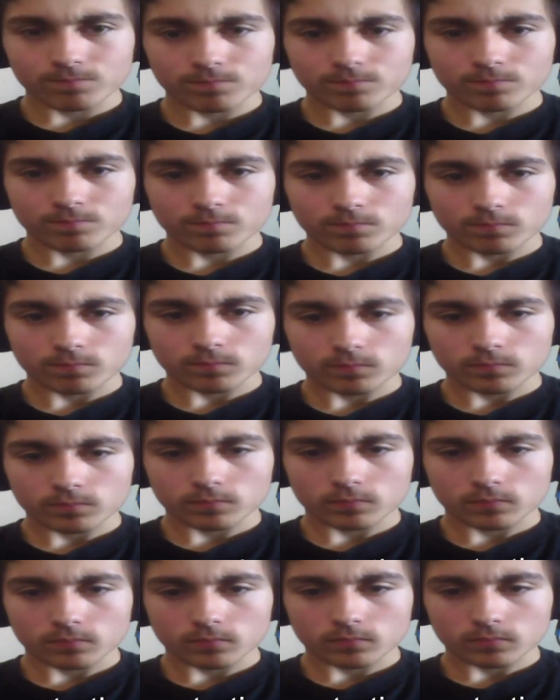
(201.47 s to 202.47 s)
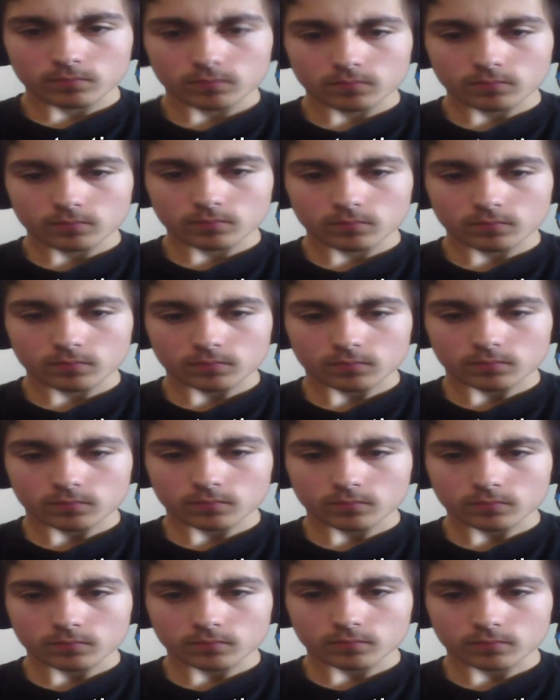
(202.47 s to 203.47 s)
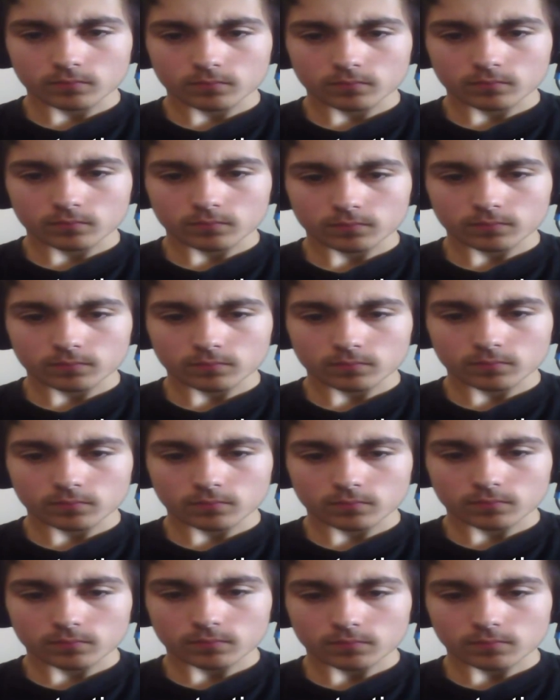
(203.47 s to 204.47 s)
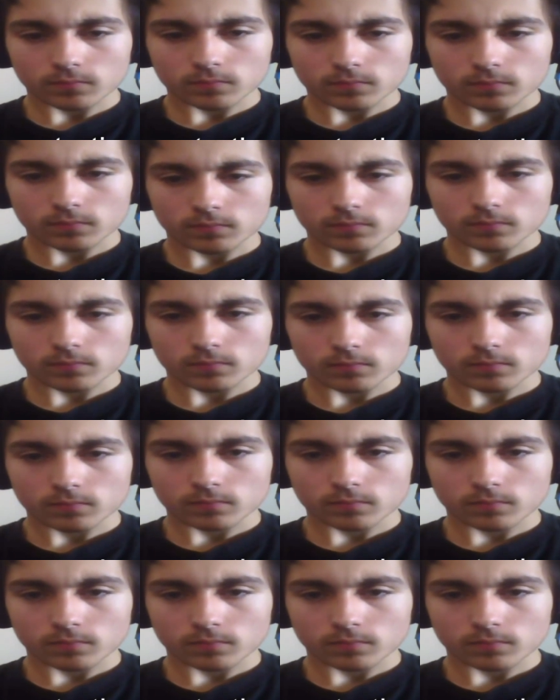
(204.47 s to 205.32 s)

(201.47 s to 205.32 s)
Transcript: No one is speaking in this clip.